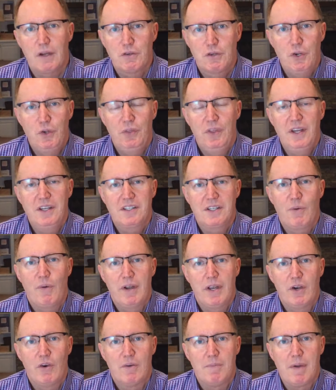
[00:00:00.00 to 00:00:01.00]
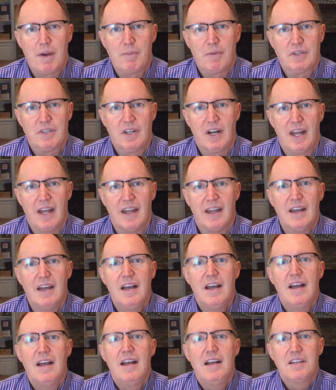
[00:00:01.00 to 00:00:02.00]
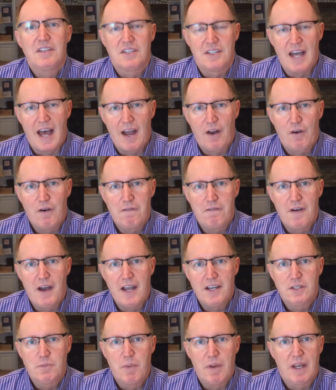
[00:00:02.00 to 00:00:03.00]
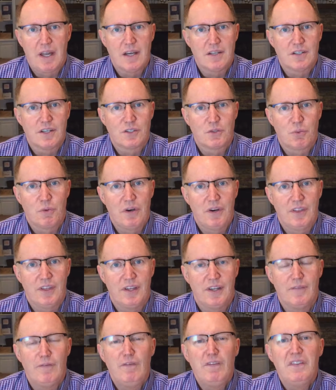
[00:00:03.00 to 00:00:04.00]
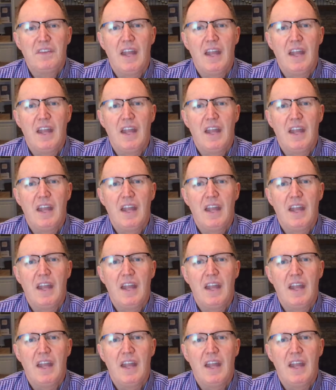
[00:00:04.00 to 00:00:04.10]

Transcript: two things I want you to remember today. Sacrifice because it's worth it.